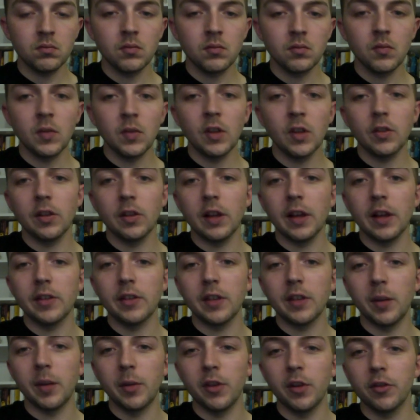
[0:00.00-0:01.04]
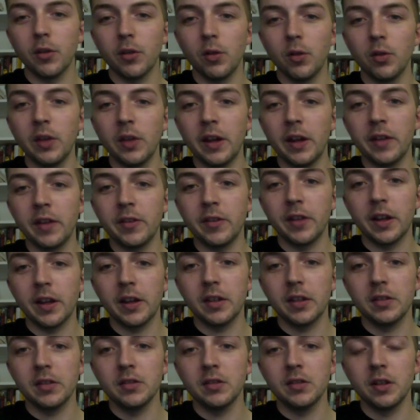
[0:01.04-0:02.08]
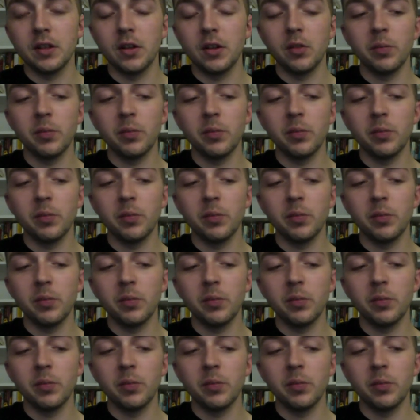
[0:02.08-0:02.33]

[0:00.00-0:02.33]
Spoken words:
So the last time you just hold that second note,